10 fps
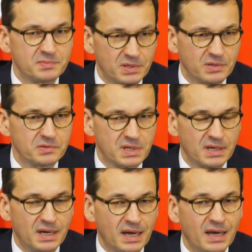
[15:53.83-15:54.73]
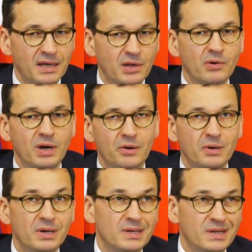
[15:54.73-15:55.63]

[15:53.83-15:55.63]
because I know